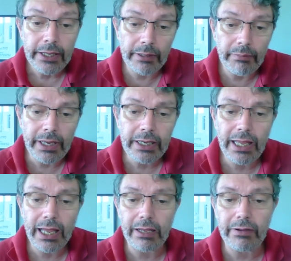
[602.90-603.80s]
that might
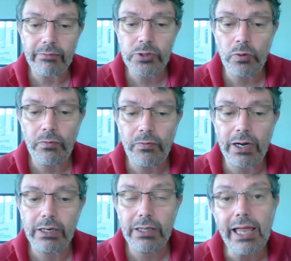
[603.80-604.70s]
have so
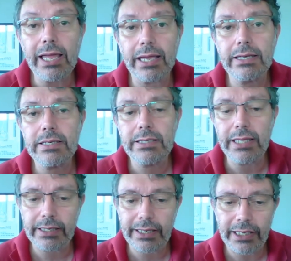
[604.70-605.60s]
far lacked
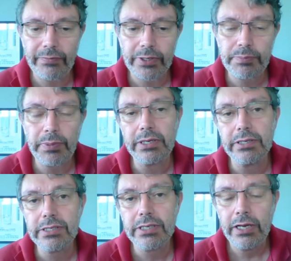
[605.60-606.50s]
that kind of
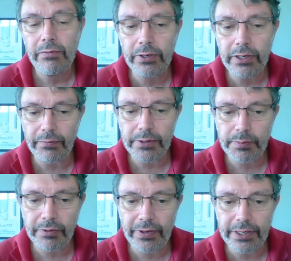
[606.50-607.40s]
experience for novice
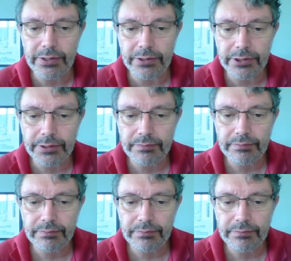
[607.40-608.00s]
professors.